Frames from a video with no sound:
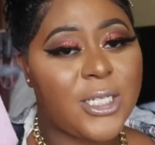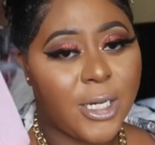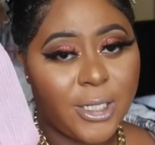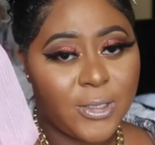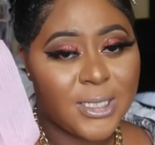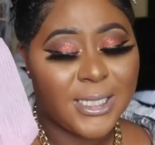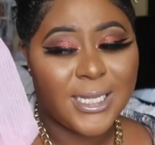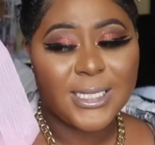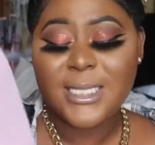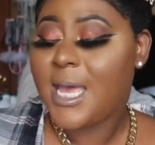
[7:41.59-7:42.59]
start using
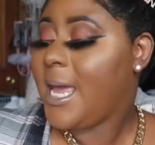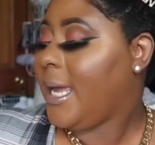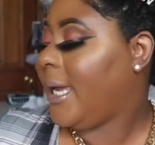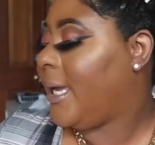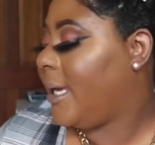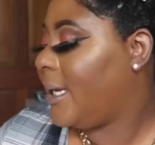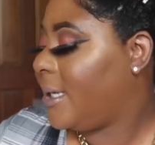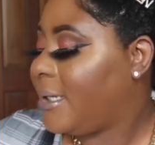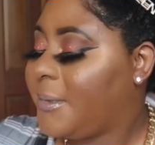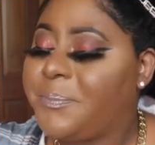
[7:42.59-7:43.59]
this
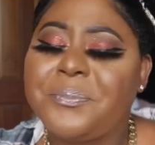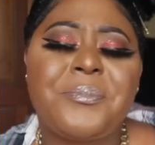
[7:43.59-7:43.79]
and